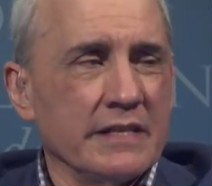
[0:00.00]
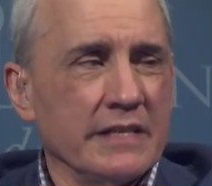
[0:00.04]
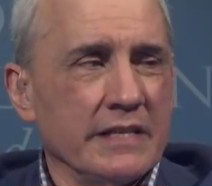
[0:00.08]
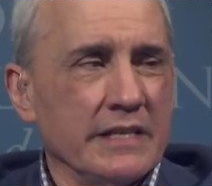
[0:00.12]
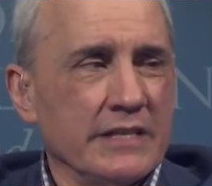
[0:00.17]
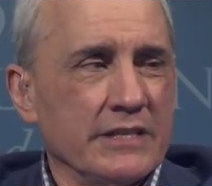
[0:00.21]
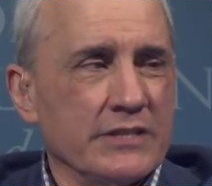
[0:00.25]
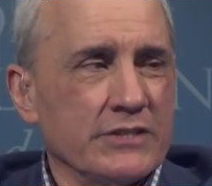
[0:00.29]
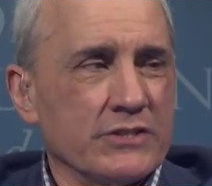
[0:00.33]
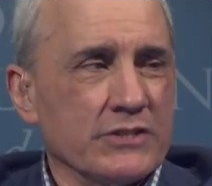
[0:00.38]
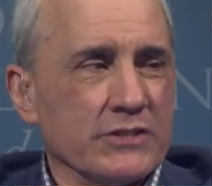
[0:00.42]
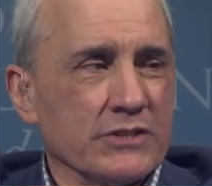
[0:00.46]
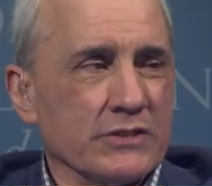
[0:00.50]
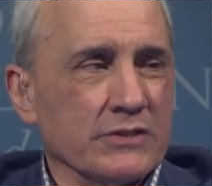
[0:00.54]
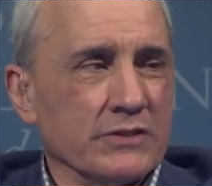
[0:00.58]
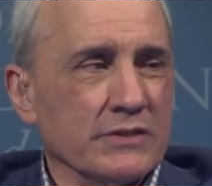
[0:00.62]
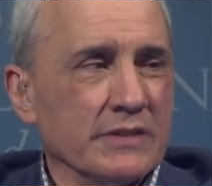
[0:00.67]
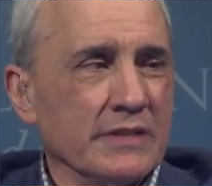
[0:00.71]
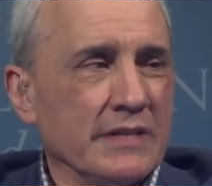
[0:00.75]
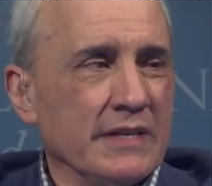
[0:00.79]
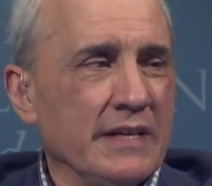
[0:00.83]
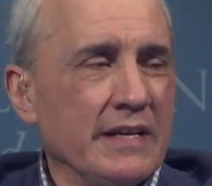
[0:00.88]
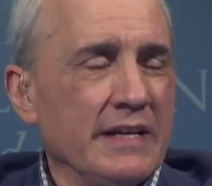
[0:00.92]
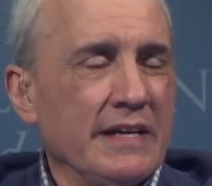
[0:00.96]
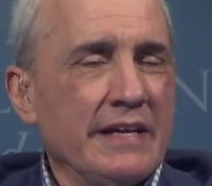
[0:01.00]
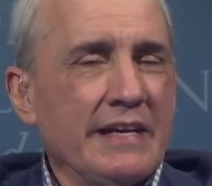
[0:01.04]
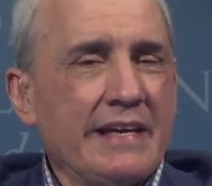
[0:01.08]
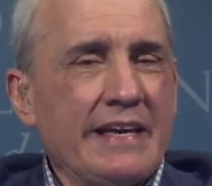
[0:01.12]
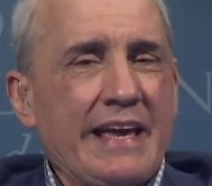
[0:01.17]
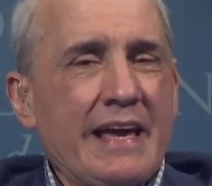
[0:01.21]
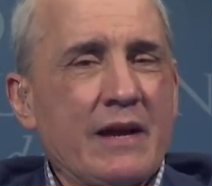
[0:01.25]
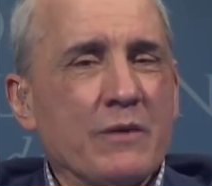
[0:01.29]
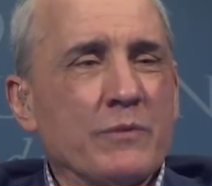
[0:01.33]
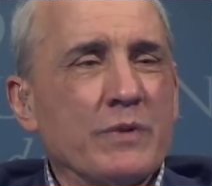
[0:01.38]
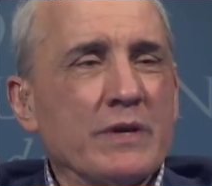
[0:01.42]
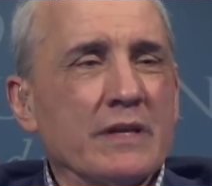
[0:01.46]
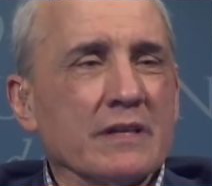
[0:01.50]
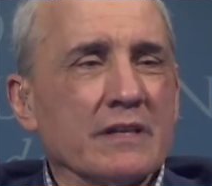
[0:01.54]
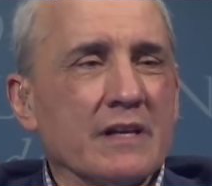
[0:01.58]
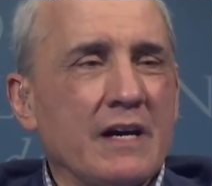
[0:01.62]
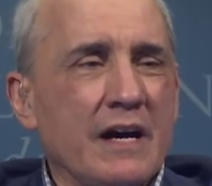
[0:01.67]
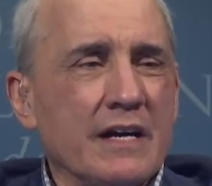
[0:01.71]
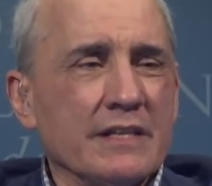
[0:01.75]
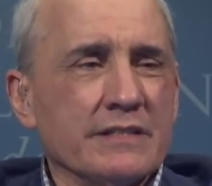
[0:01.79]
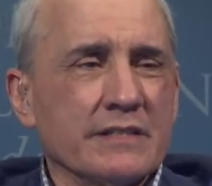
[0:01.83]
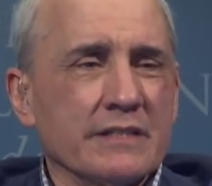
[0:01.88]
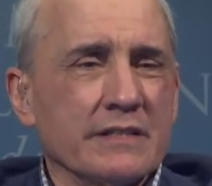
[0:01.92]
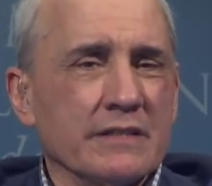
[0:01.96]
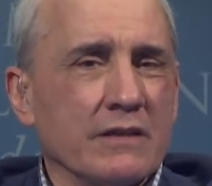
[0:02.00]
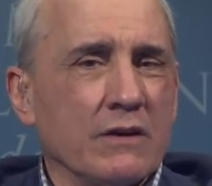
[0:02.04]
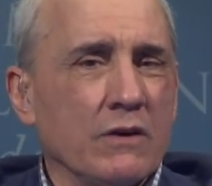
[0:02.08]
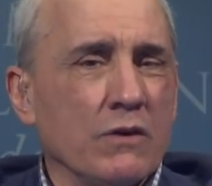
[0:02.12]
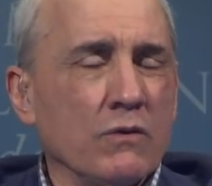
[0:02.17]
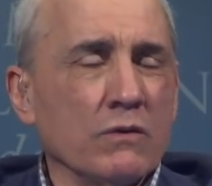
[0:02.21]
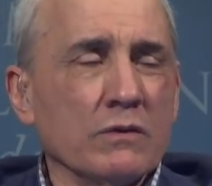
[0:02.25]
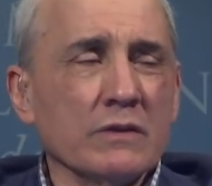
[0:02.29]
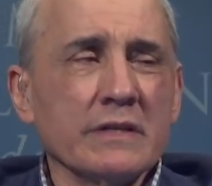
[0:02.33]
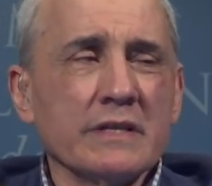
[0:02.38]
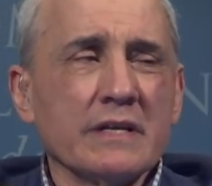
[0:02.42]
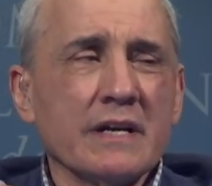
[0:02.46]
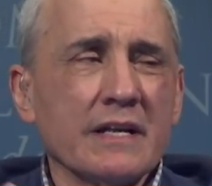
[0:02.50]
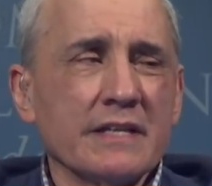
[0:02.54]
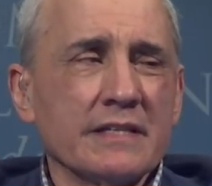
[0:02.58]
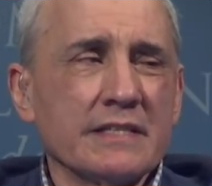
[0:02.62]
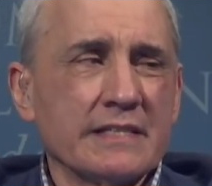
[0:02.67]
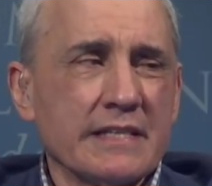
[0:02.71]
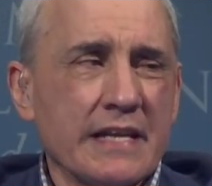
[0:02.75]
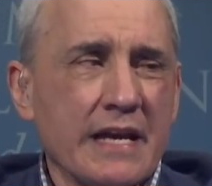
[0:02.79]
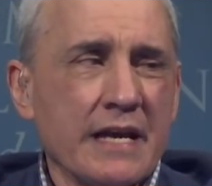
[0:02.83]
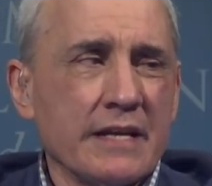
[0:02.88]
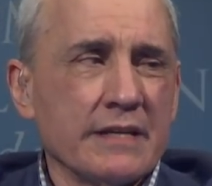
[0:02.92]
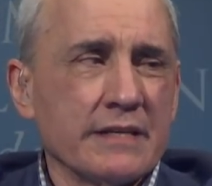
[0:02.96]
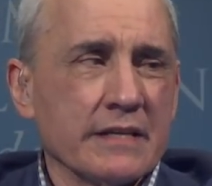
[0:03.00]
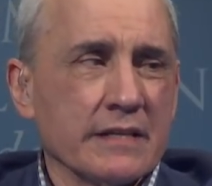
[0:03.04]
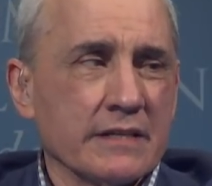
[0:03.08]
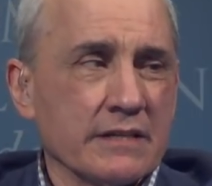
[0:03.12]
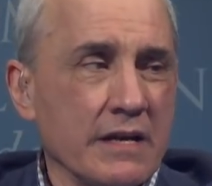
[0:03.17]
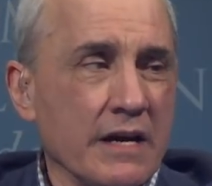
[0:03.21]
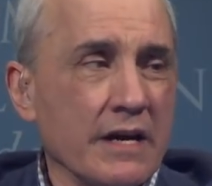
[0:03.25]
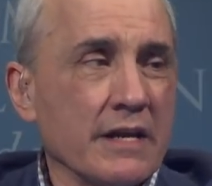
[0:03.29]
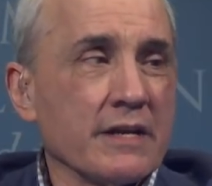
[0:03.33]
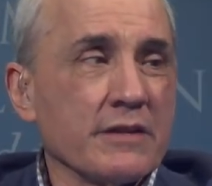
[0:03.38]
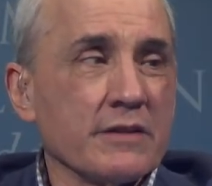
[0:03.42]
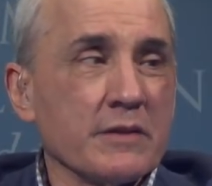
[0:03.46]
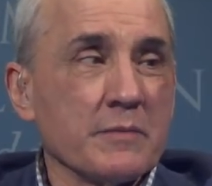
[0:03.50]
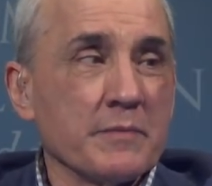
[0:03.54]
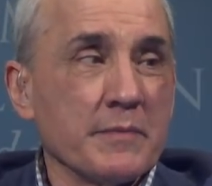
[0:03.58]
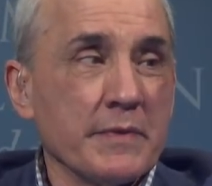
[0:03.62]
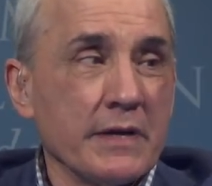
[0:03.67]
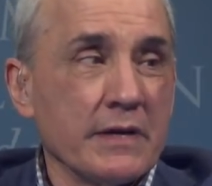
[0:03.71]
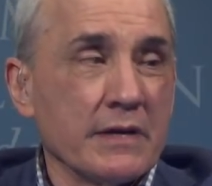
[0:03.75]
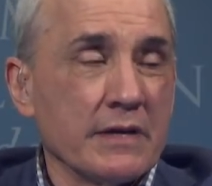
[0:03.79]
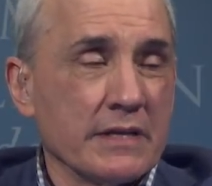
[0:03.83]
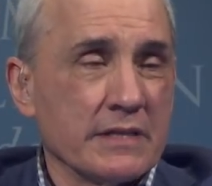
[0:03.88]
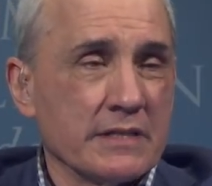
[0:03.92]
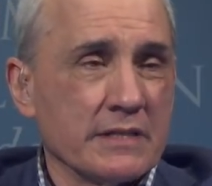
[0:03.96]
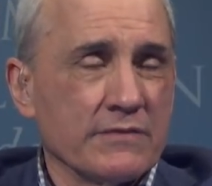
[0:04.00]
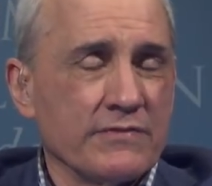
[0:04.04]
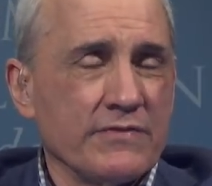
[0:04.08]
the issue, and we lost it only on standing, not on the merits.